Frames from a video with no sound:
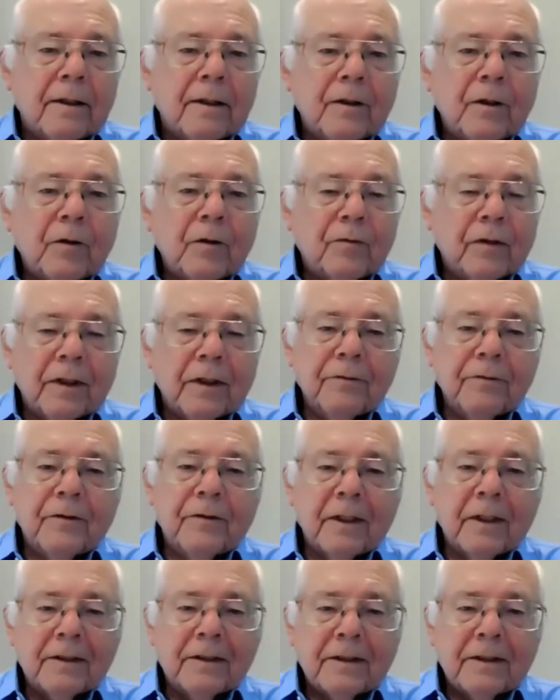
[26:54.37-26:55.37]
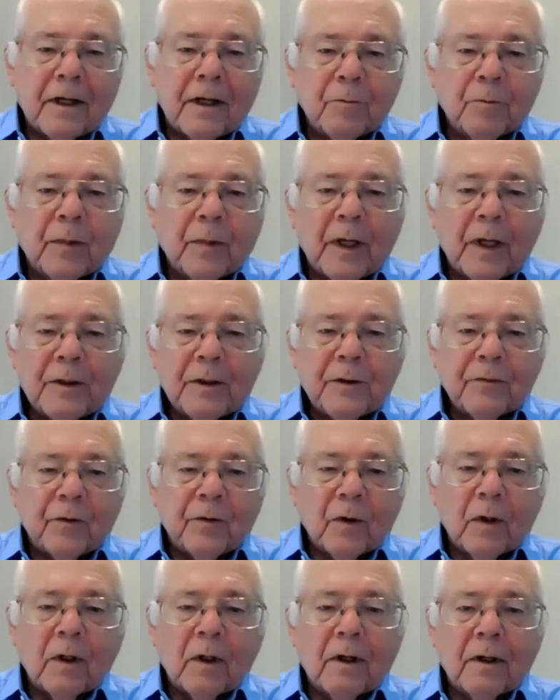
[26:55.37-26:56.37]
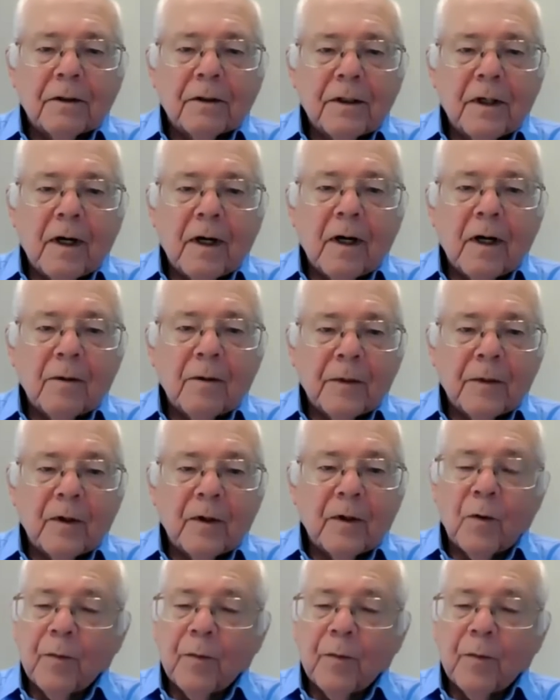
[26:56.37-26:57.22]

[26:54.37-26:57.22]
and you've lived in the same place for a long time and